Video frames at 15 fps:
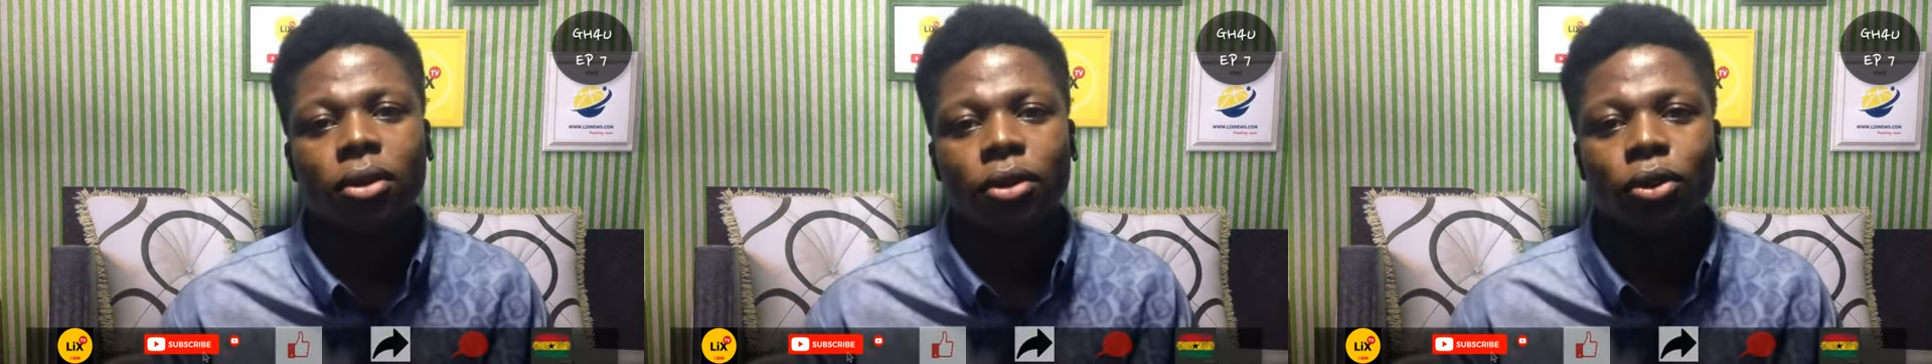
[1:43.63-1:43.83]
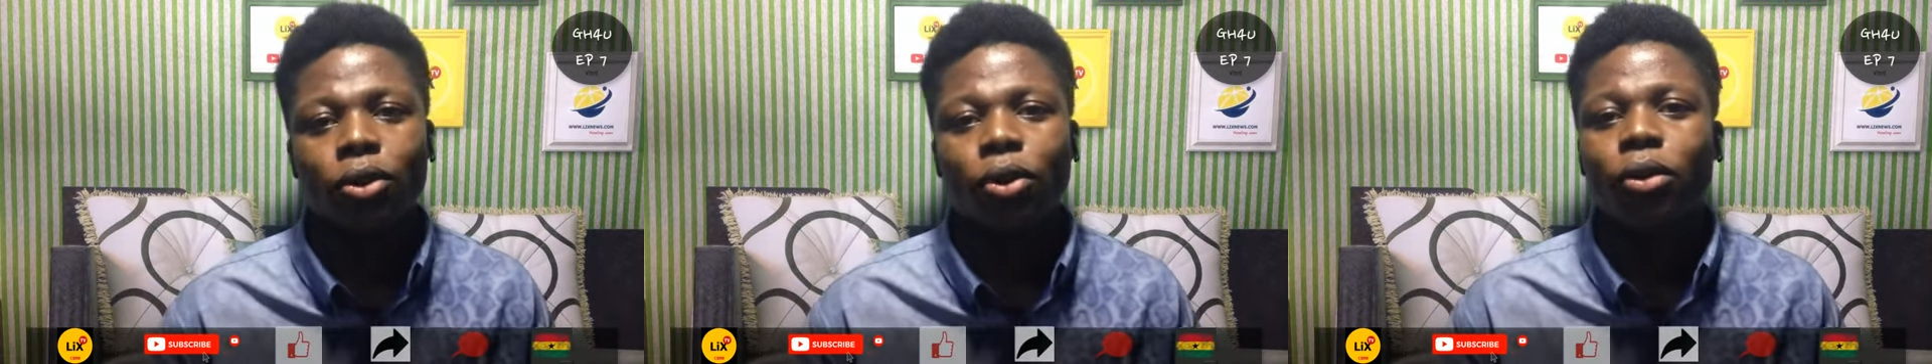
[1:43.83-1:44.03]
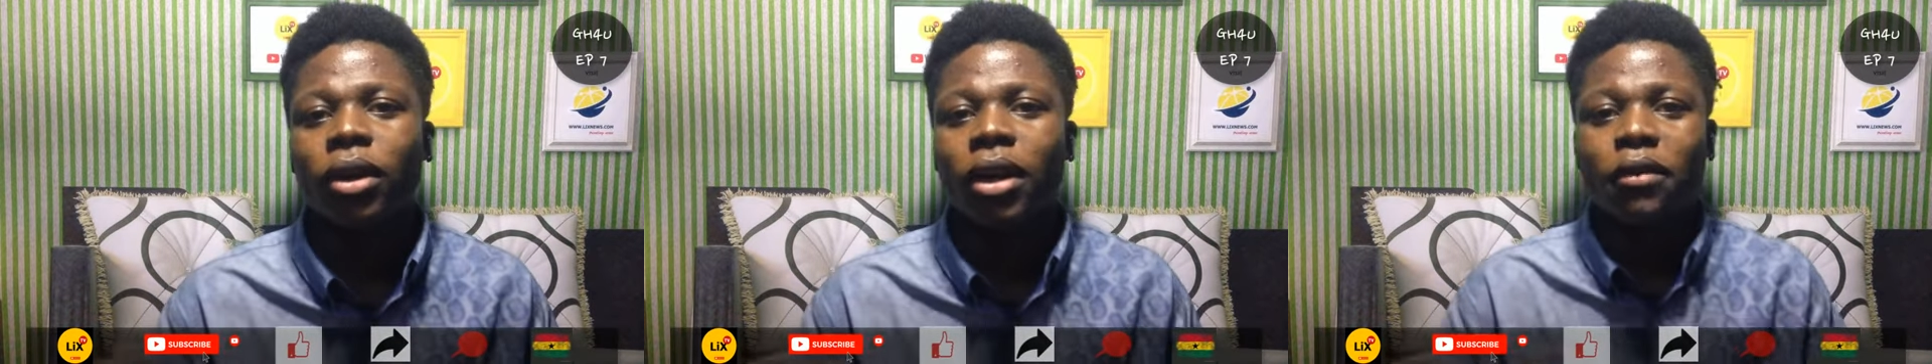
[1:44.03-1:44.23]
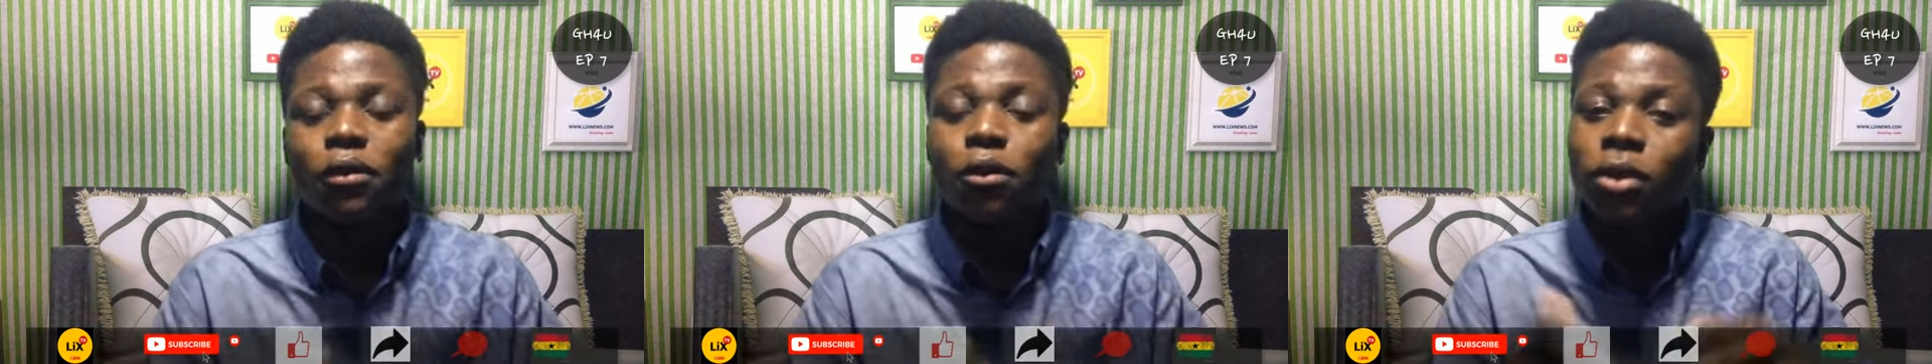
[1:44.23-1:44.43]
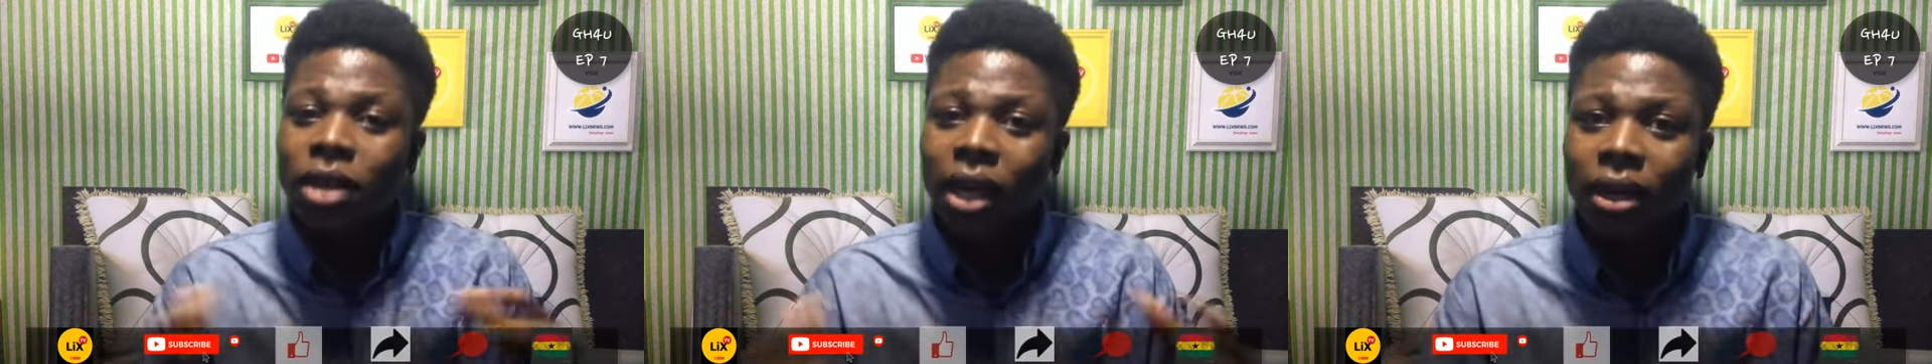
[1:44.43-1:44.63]
You know, your
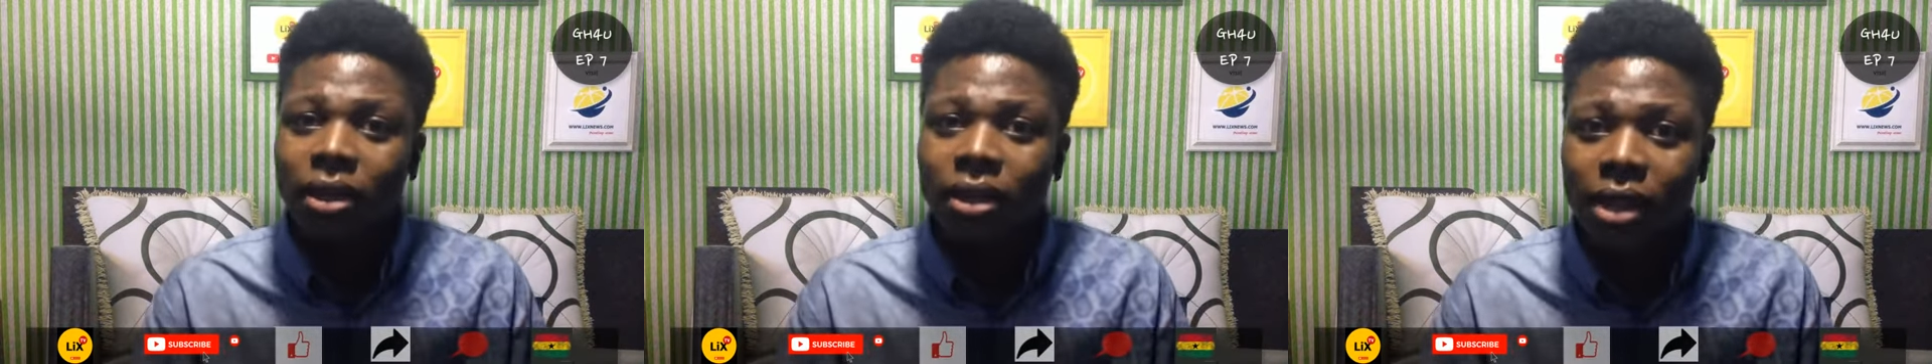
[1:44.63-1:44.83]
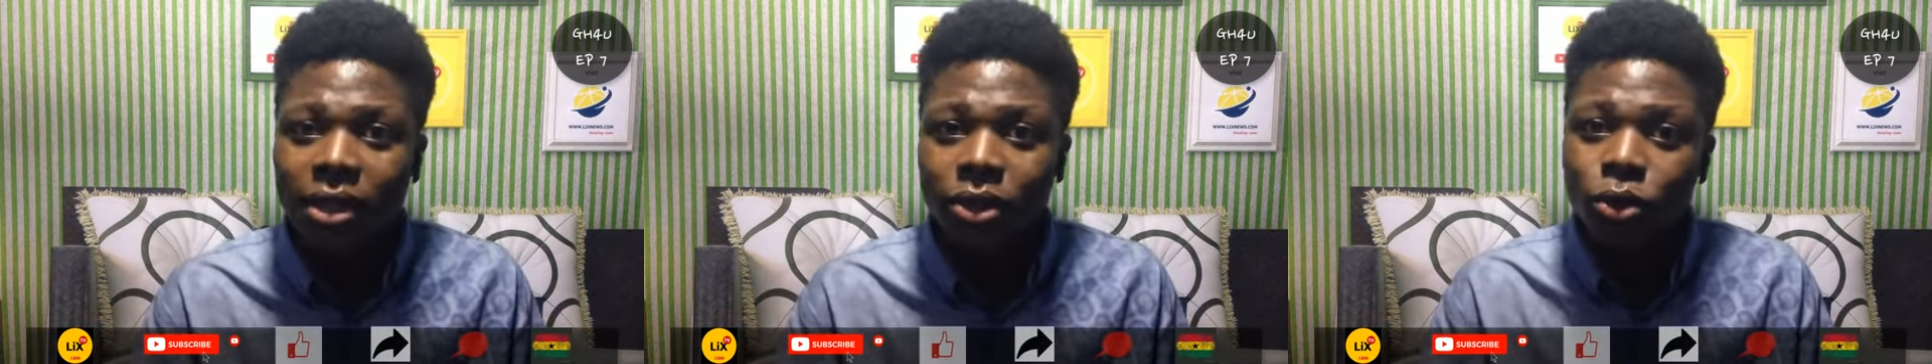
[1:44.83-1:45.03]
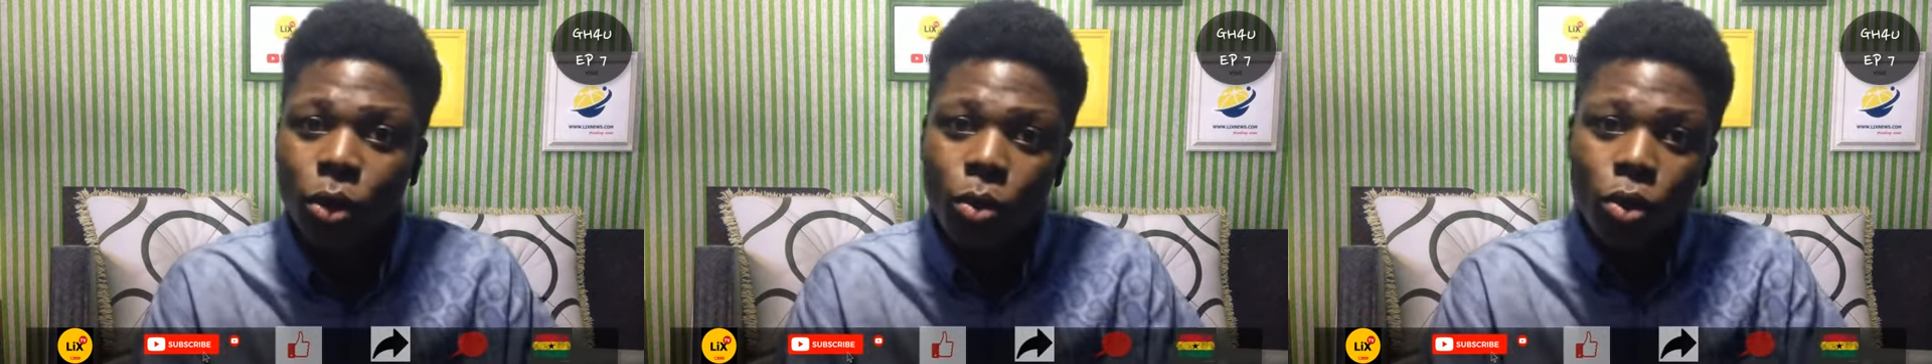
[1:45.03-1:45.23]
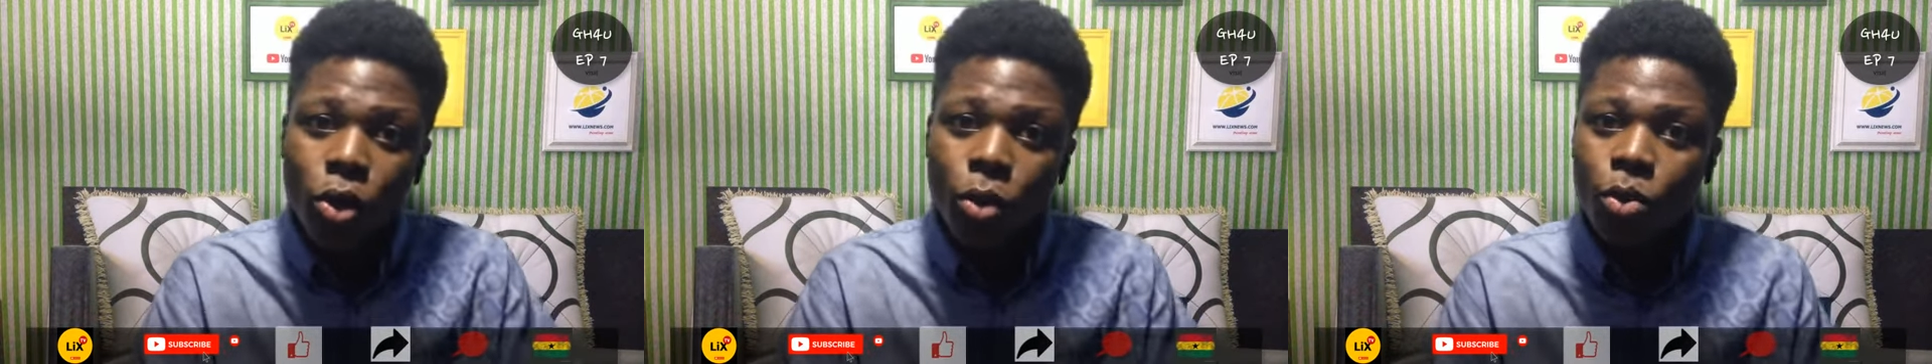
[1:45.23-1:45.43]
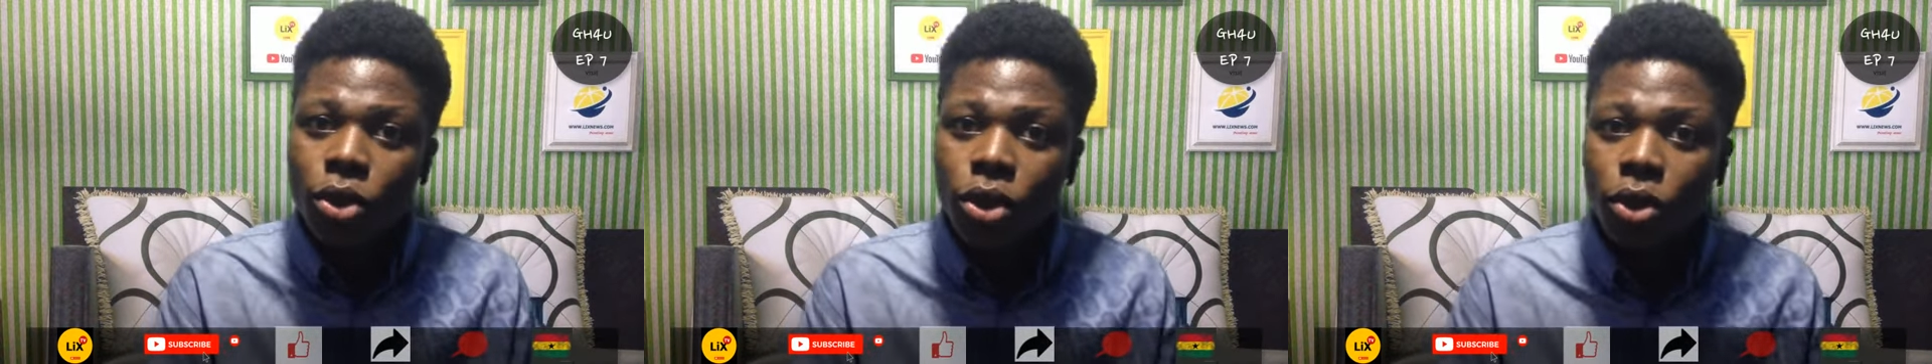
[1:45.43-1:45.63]
future leaders no
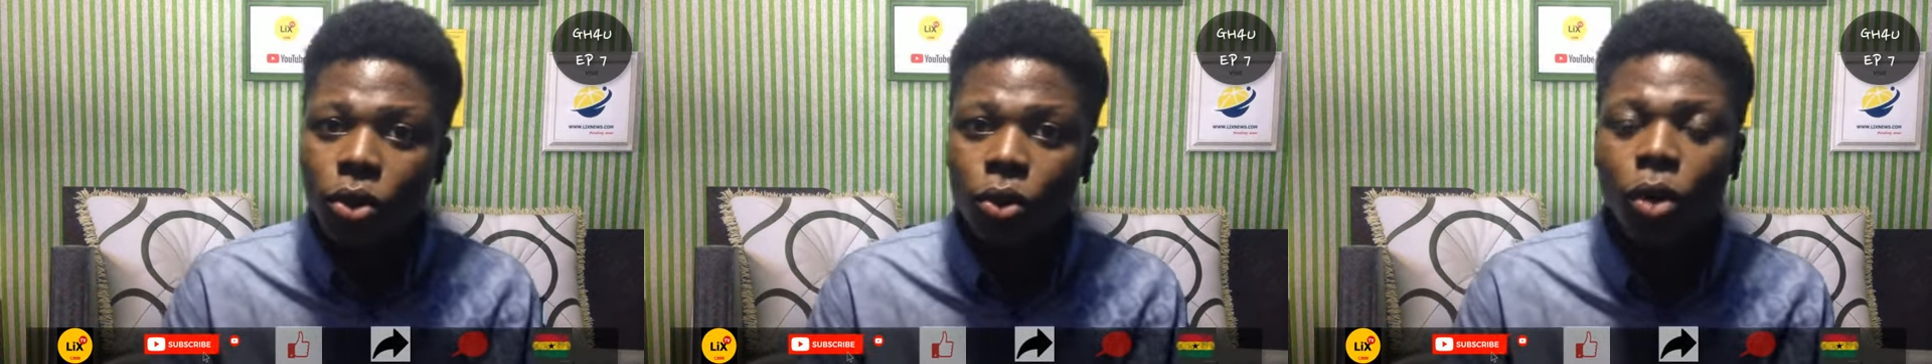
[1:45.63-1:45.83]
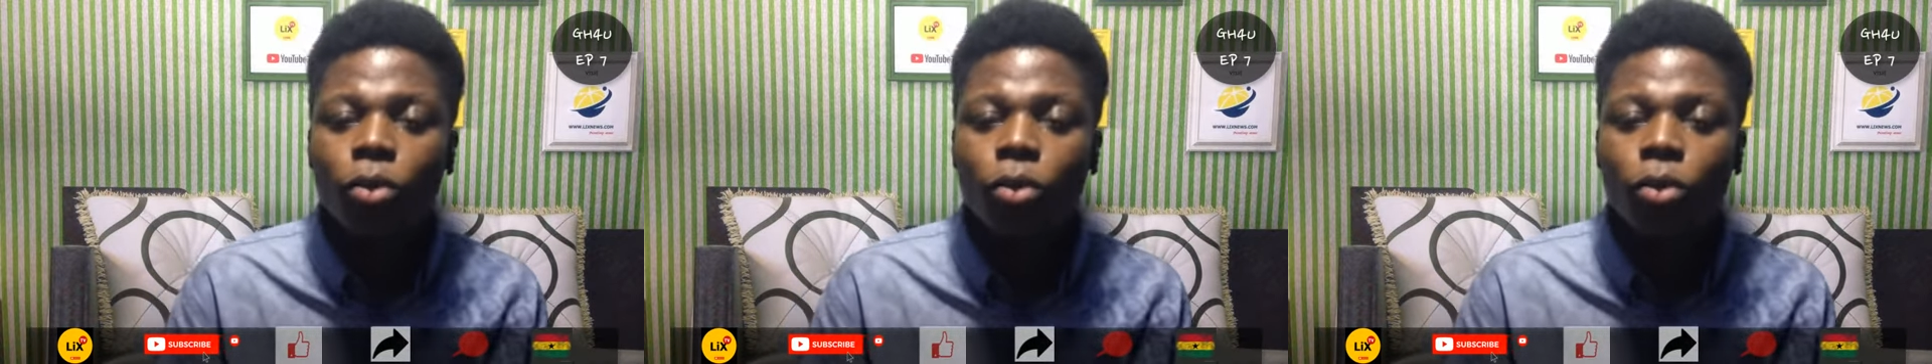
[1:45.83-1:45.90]
more new,